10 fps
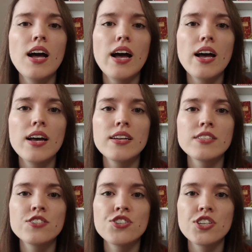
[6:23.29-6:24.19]

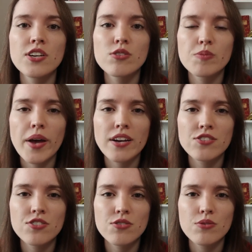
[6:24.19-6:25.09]
And she goes
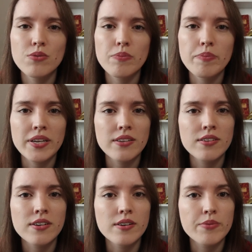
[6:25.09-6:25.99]
back to
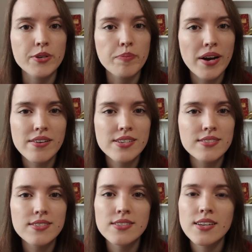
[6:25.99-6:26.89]
meet her real
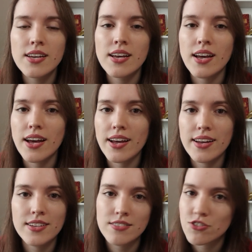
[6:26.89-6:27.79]
parents
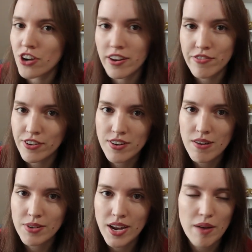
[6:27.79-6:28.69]
and try to figure
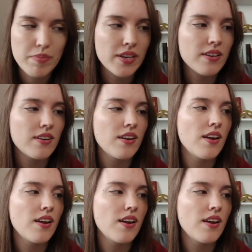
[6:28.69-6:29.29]
out what happened.